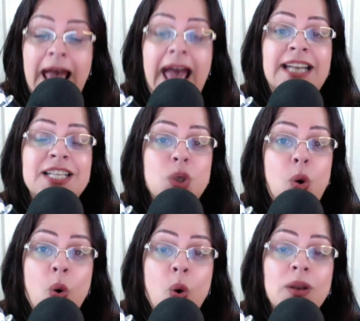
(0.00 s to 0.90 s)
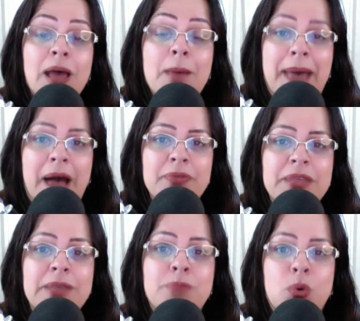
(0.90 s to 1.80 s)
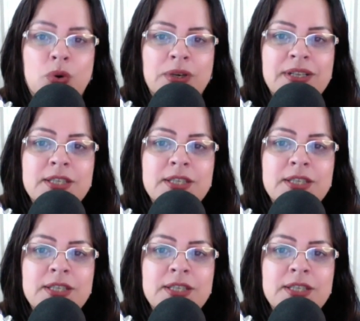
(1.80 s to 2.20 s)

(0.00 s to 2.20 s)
and it's all about the importance